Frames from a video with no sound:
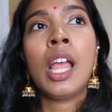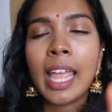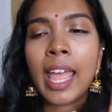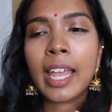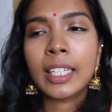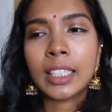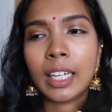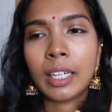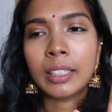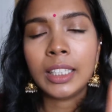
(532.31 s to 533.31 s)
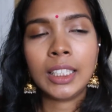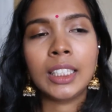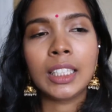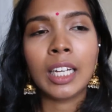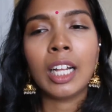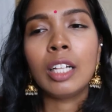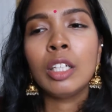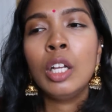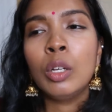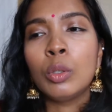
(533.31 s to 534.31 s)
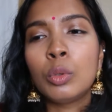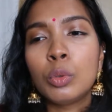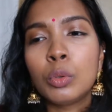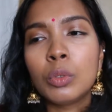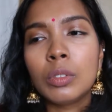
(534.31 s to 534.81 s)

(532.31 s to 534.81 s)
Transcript: and this girl who